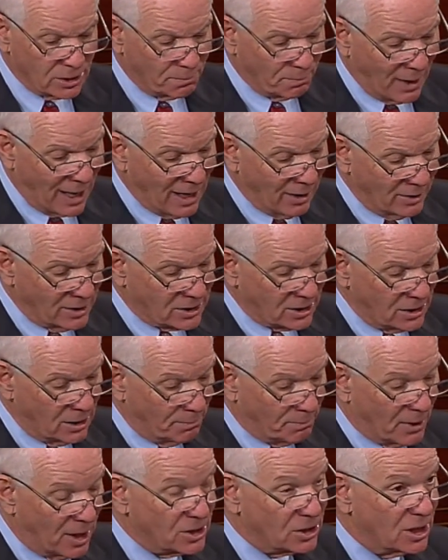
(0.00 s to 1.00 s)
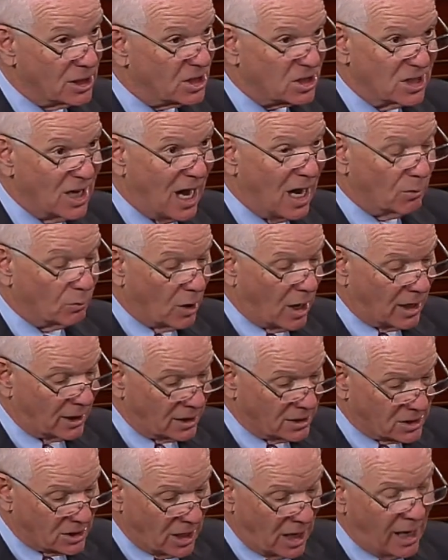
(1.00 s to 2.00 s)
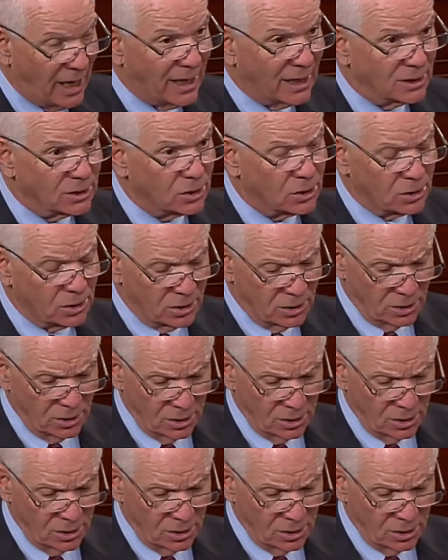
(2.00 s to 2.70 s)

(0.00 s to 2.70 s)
balancing the budget is not rocket science.